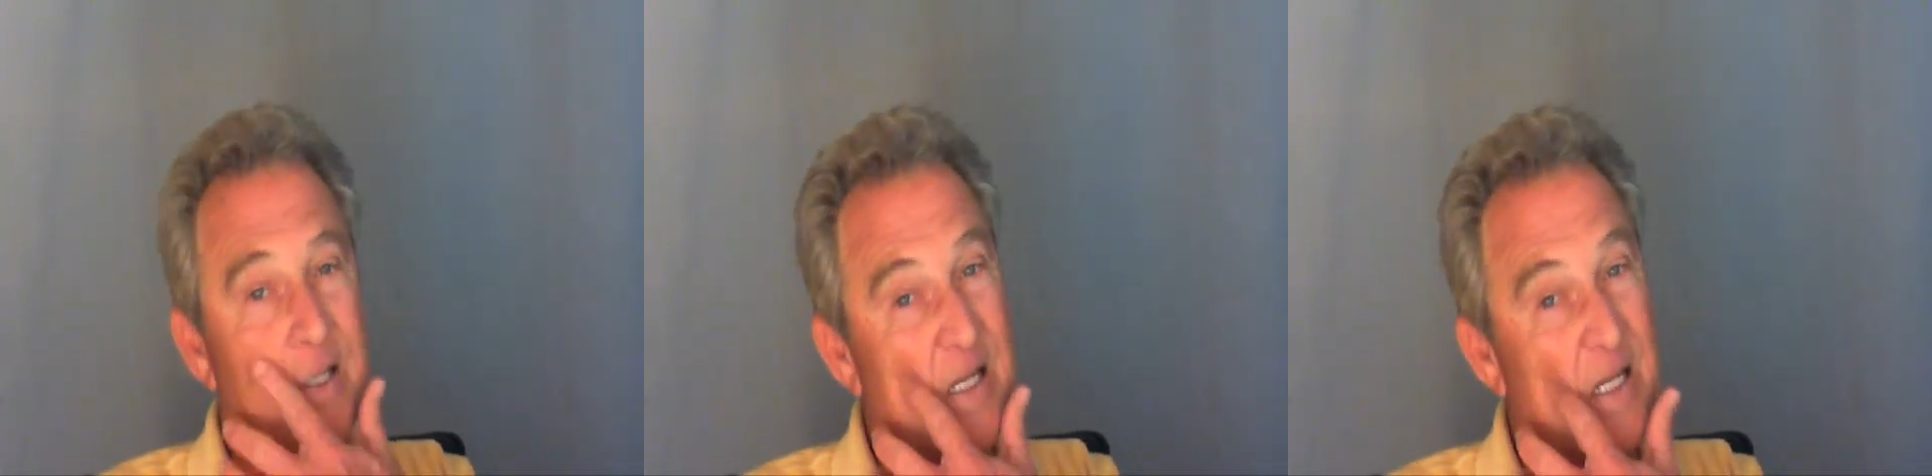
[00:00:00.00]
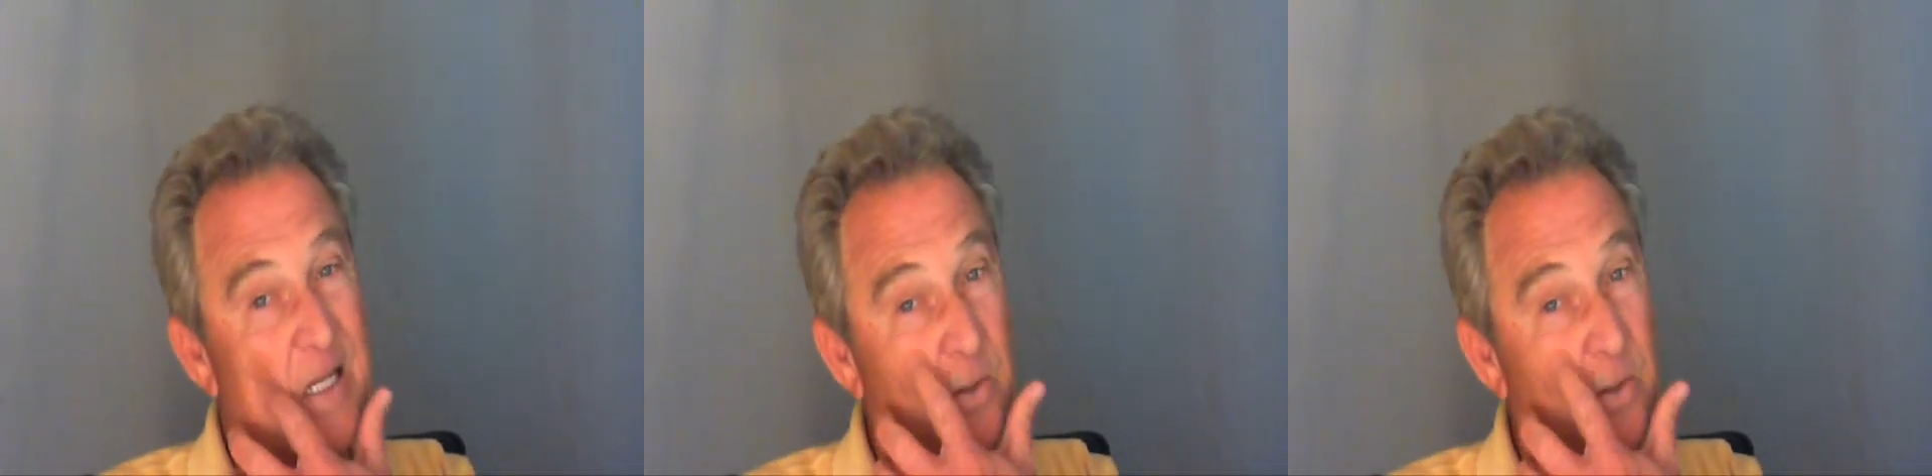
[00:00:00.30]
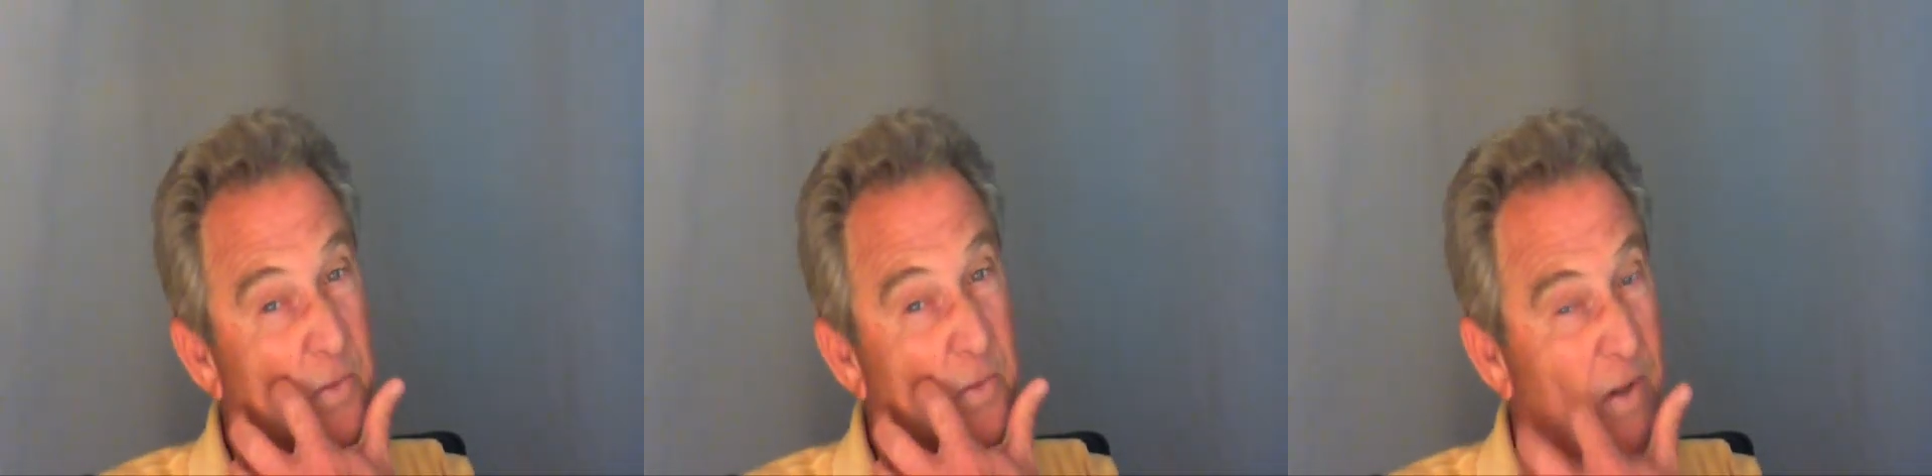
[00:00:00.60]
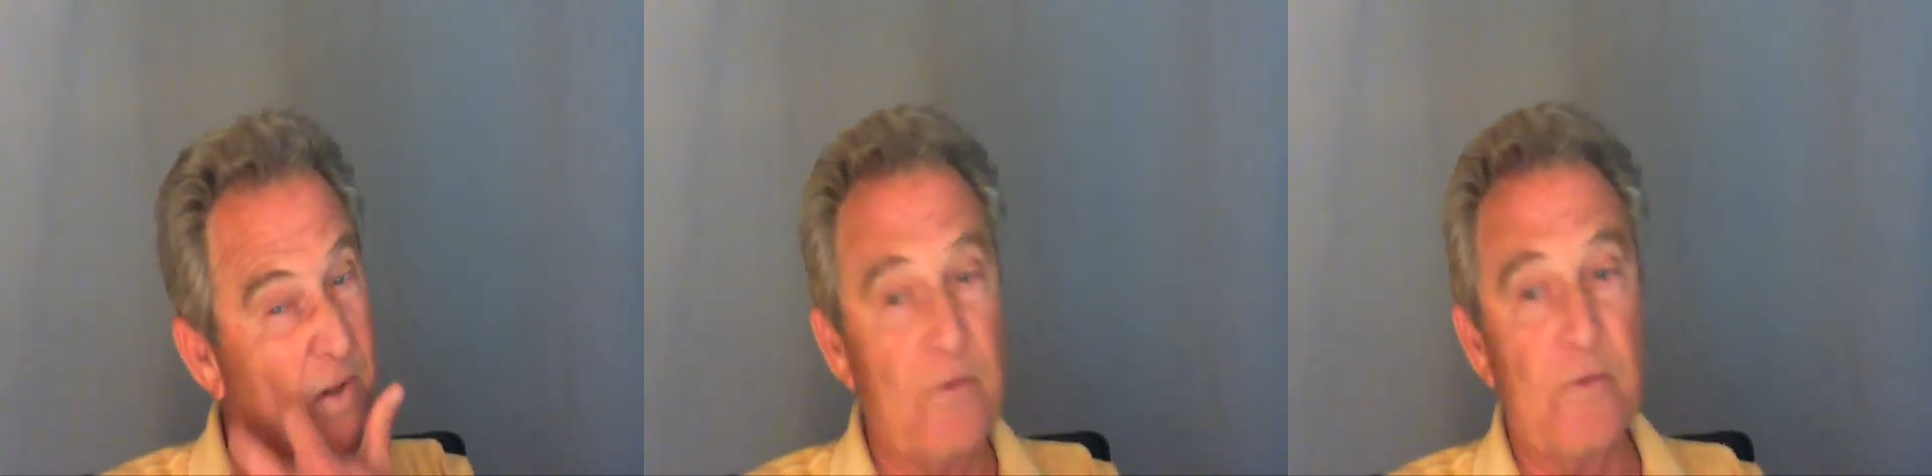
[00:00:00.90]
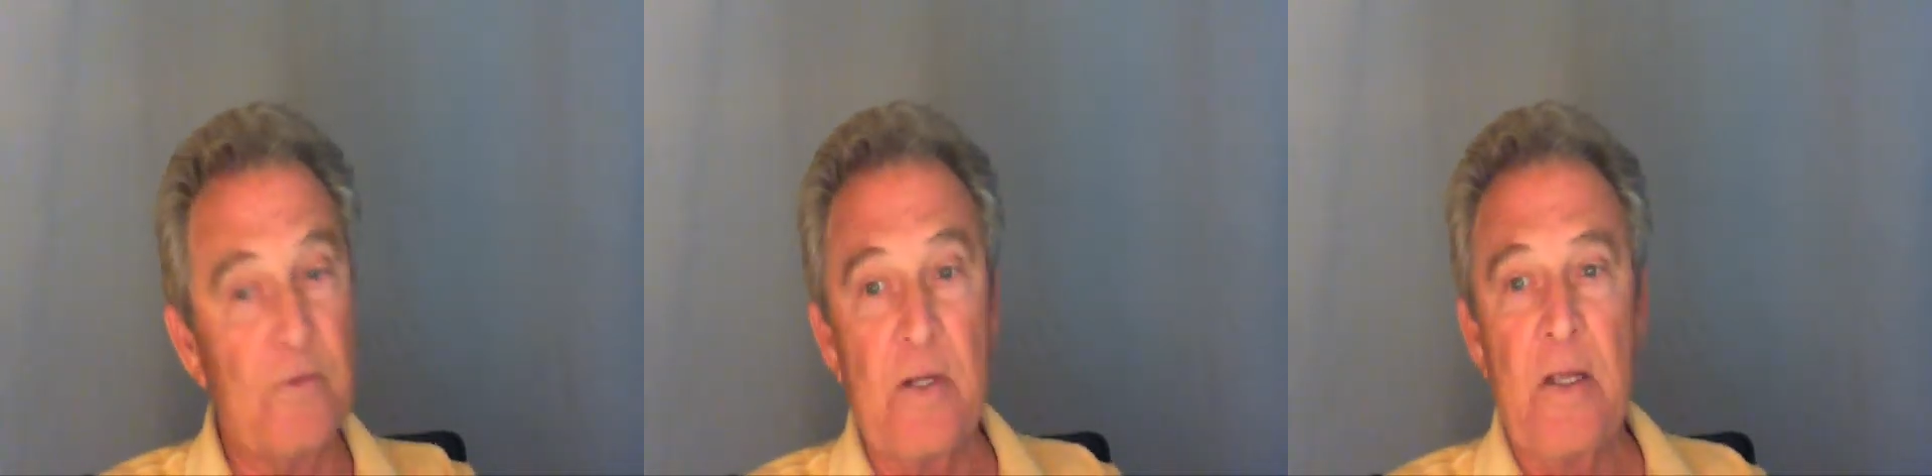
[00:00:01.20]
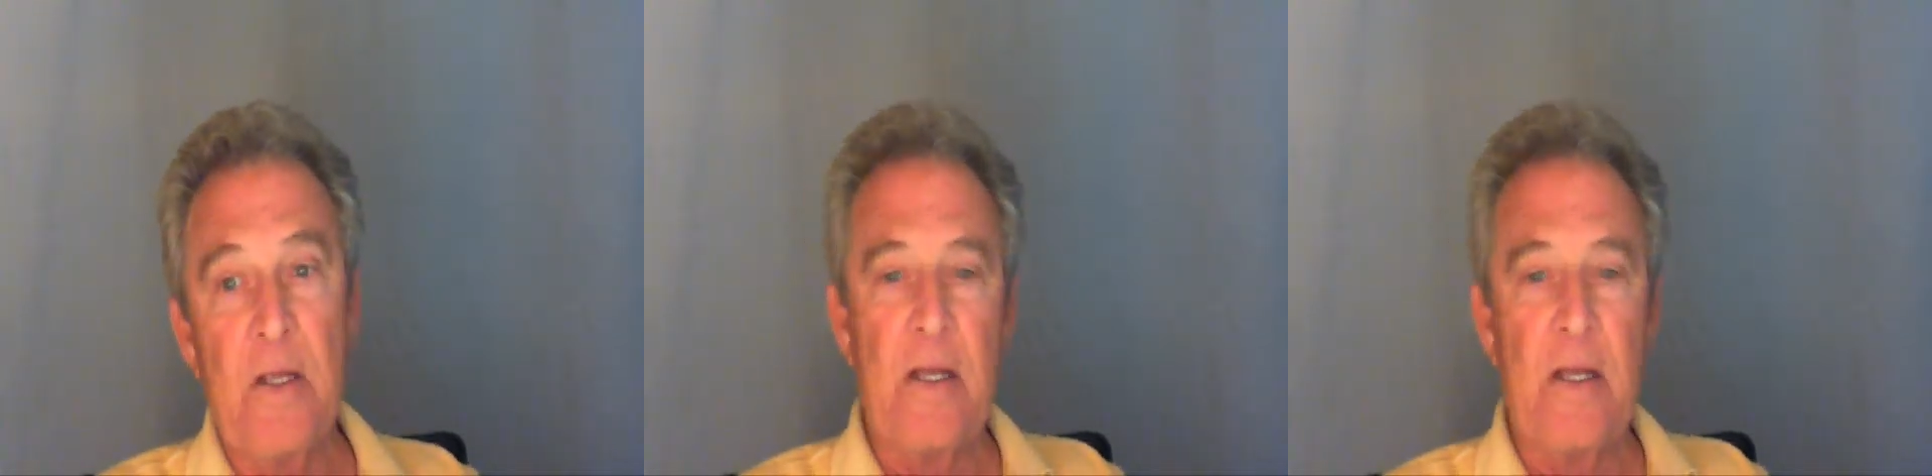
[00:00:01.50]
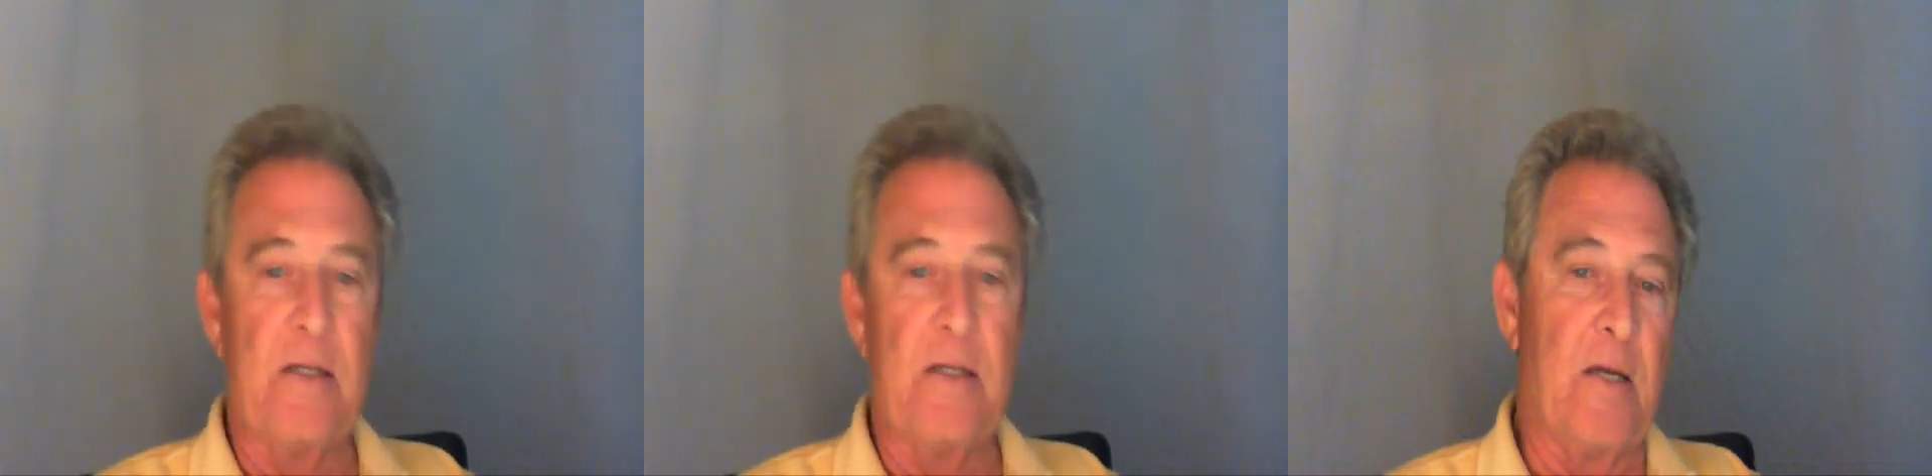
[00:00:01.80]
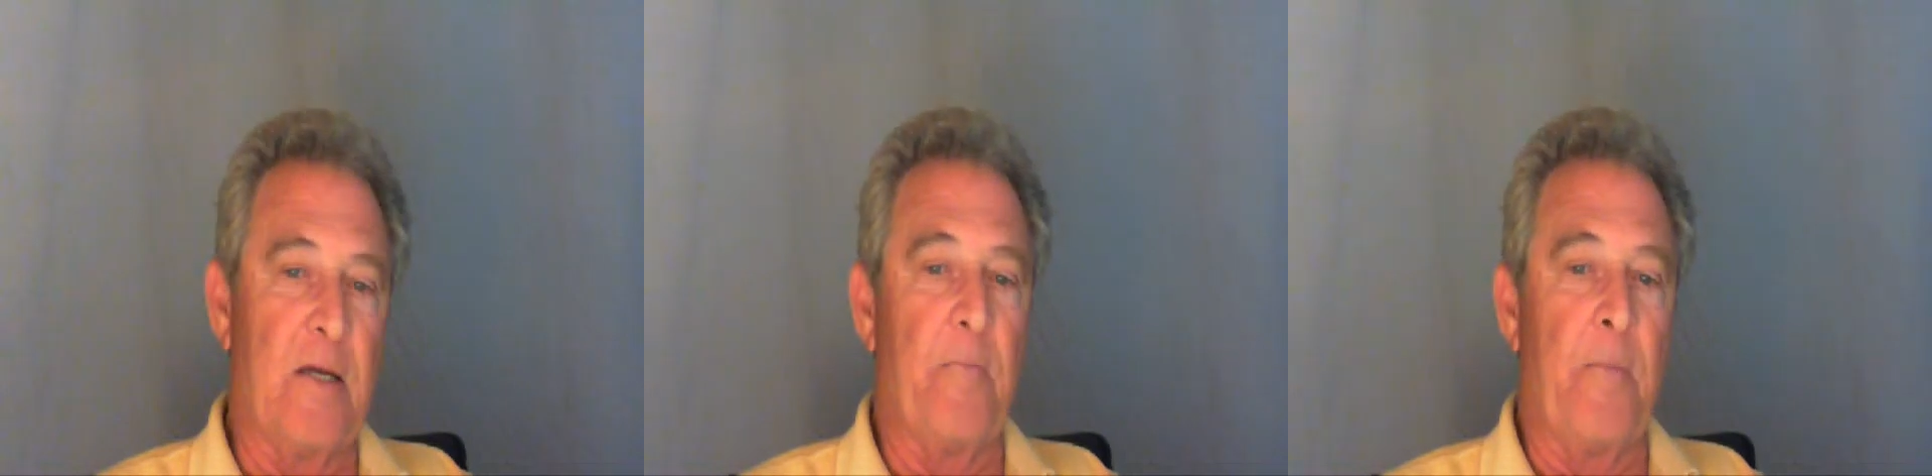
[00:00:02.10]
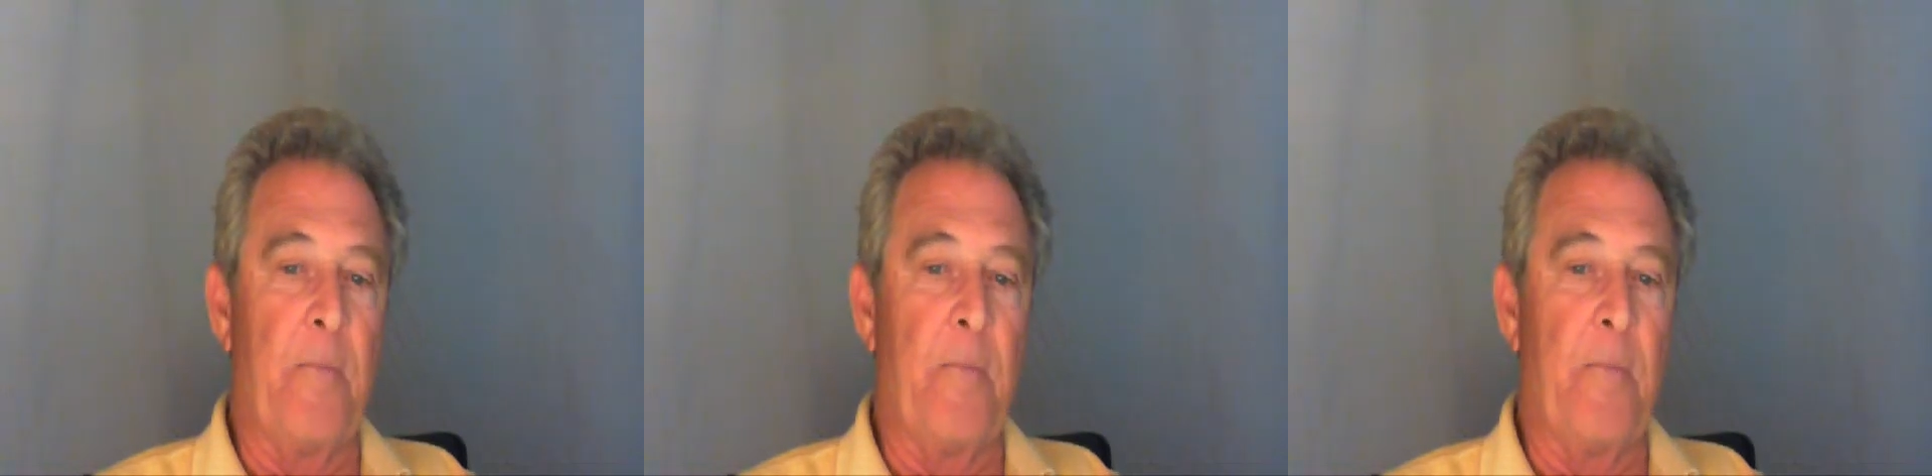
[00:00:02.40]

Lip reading: to get those figures and take them.